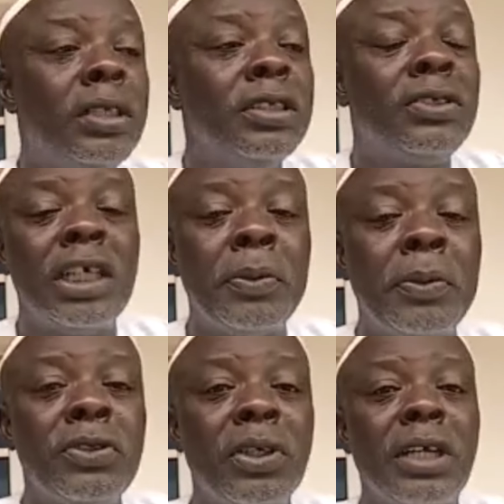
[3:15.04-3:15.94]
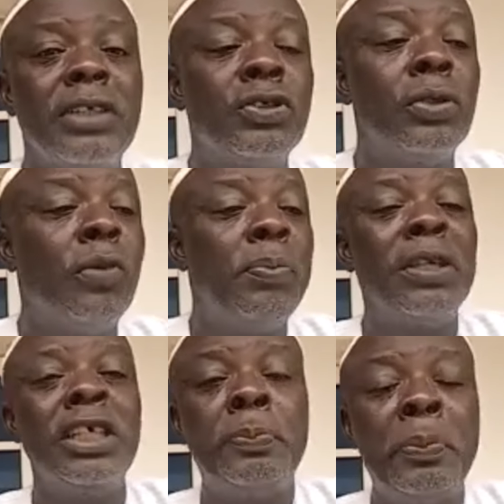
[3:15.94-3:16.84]
All these transport unions and so
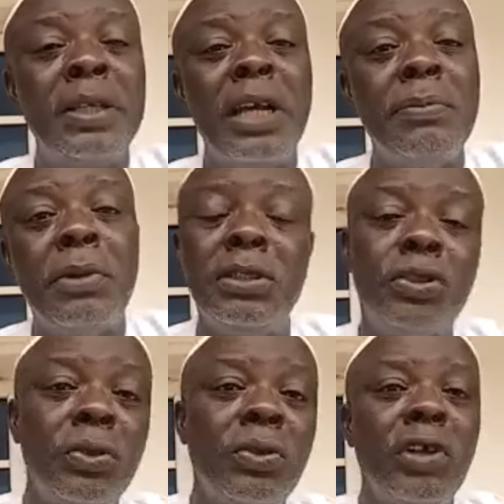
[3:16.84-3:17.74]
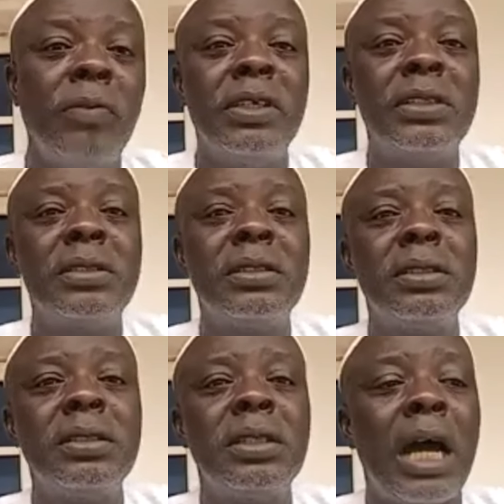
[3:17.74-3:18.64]
nobody is paying any money to local government.
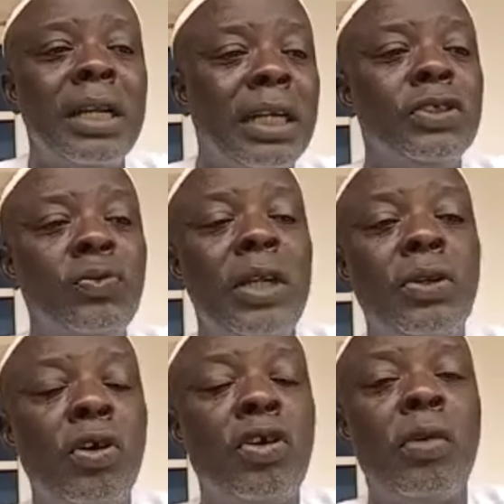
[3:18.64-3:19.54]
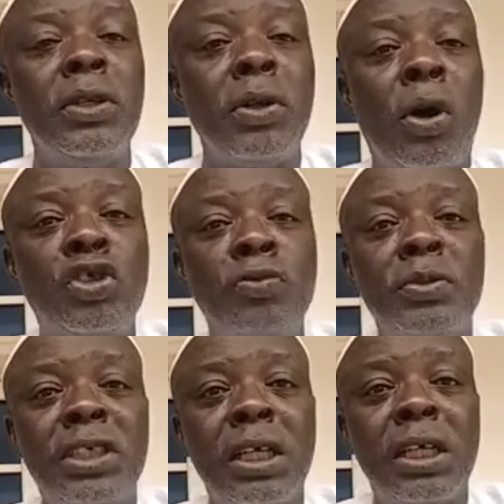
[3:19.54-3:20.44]
And that is where local government ought
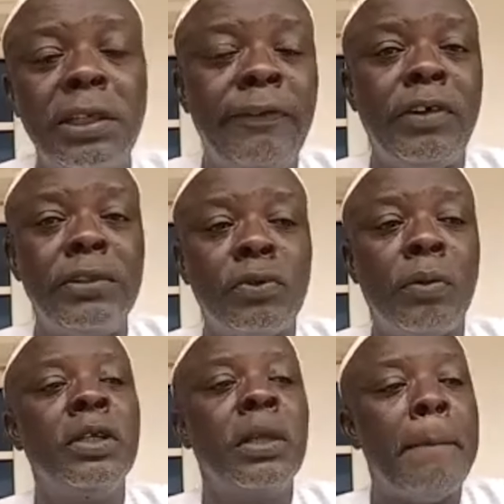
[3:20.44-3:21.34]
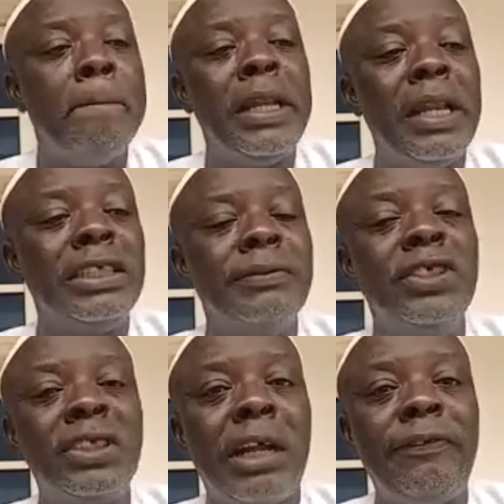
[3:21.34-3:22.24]
to be generating funds from. But
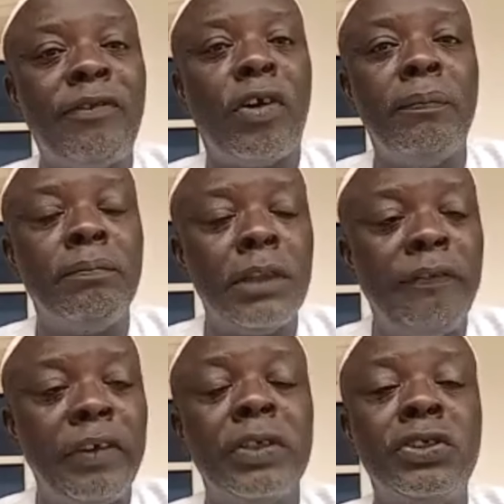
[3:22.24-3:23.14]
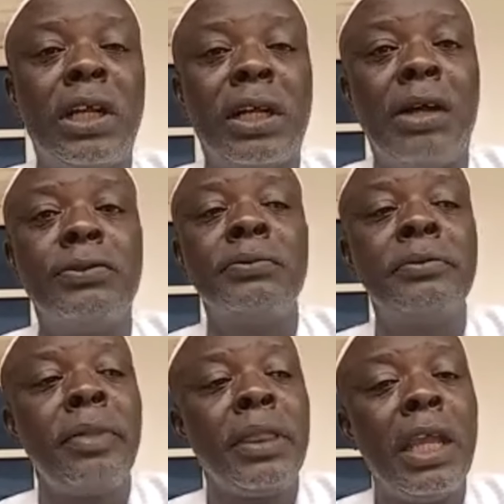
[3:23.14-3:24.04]
let's even start from the federation account.